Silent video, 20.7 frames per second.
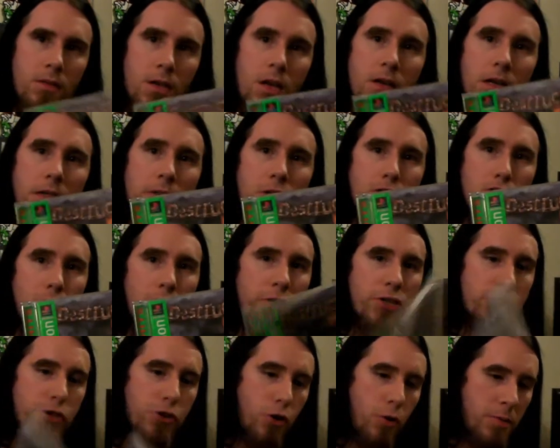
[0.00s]
I got
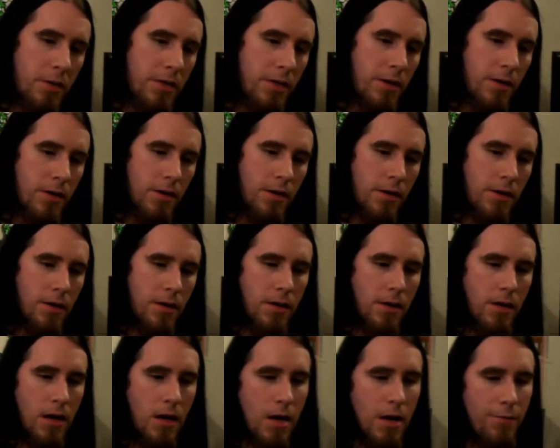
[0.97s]
Destruction Derby
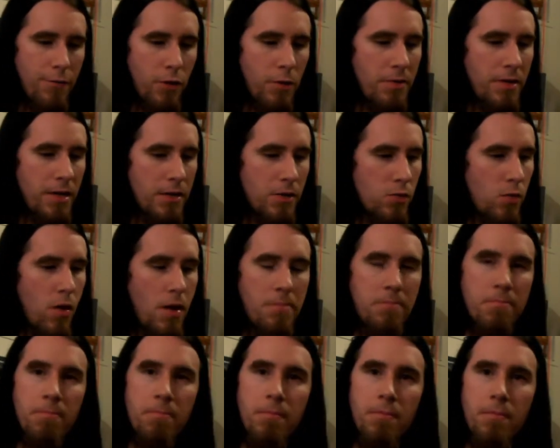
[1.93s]
for the PS1,